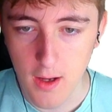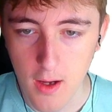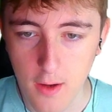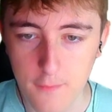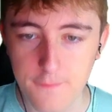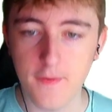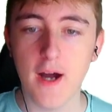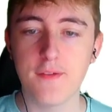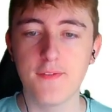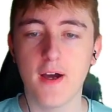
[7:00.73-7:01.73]

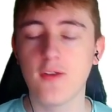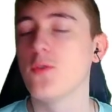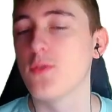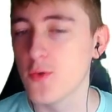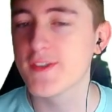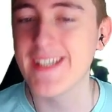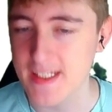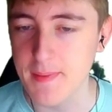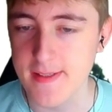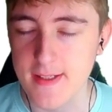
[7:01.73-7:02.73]
5, 9 or
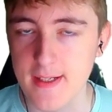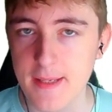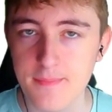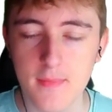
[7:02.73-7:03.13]
6 basically.